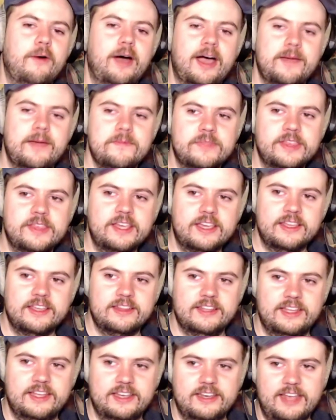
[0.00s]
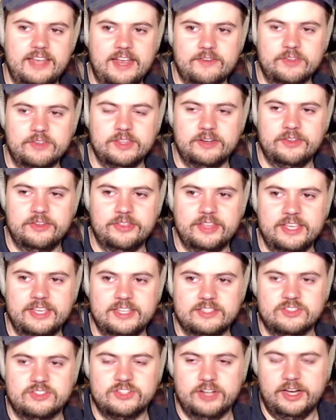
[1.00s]
I'm thinking that every little thing
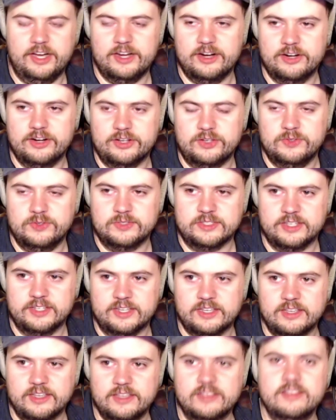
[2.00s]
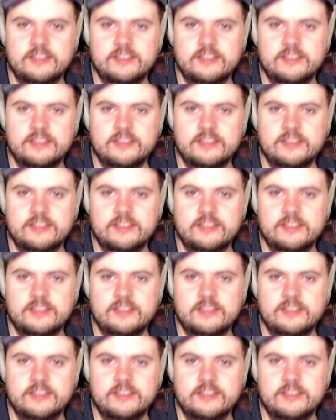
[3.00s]
is John on acoustic,